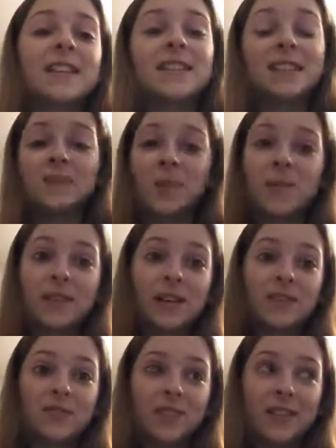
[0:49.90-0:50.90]
this is my
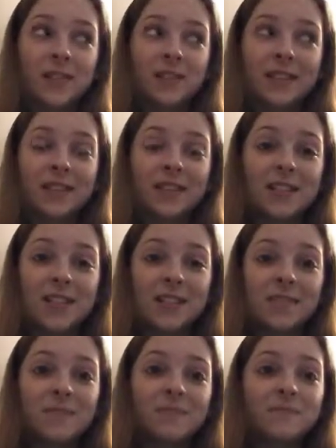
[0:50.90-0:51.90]
last video on this
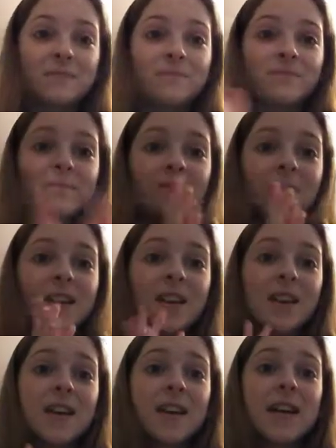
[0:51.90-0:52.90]
channel.
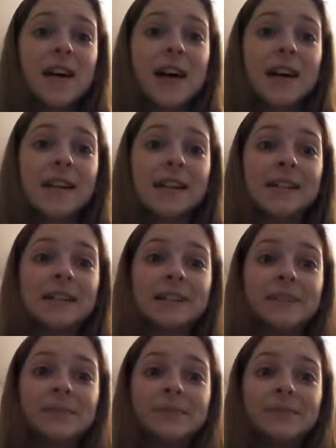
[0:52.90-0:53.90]

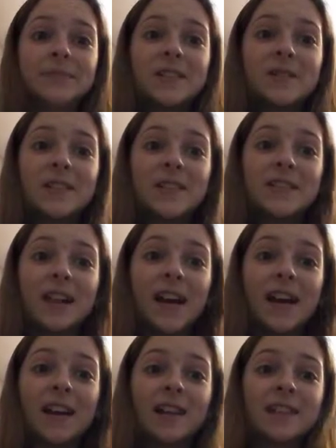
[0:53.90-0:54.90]
Um, it's really
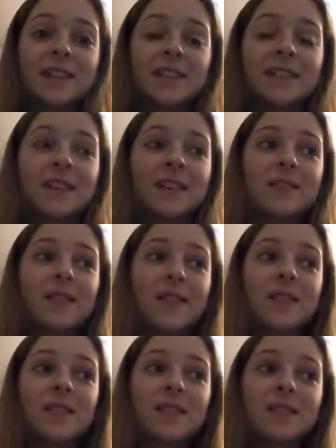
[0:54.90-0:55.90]
sad because I've
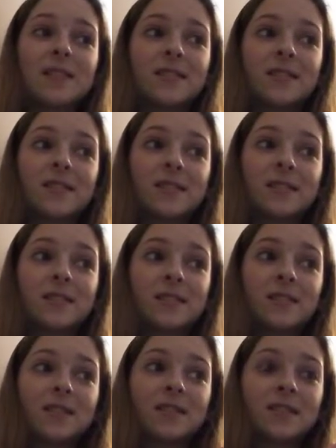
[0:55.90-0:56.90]
had this
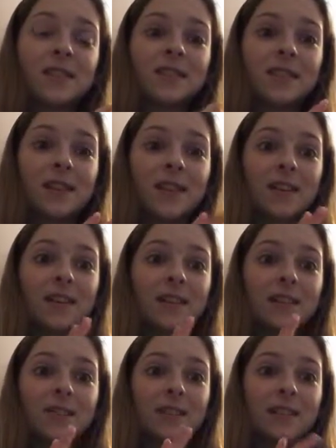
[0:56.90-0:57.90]
since like
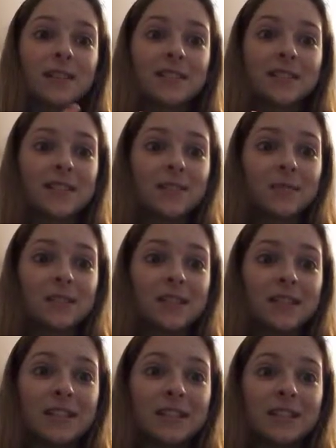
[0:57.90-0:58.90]

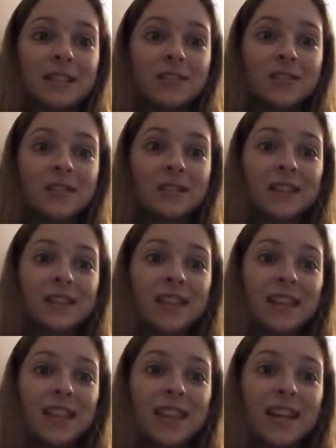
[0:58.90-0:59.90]
2017 or
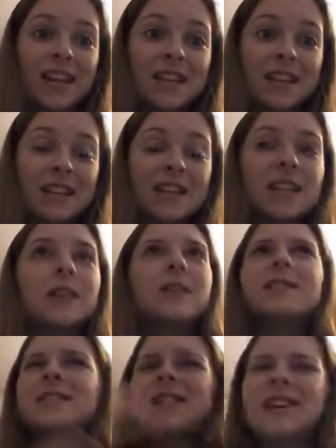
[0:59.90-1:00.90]
something like that.
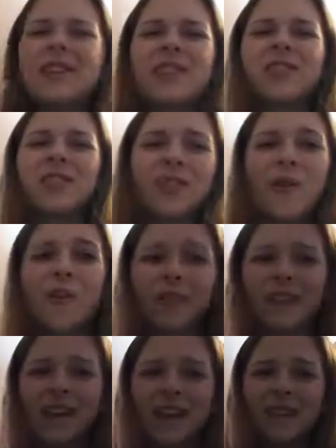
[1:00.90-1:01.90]
It's not a long
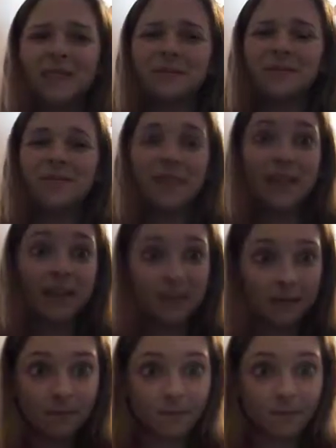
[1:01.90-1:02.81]
time, but like,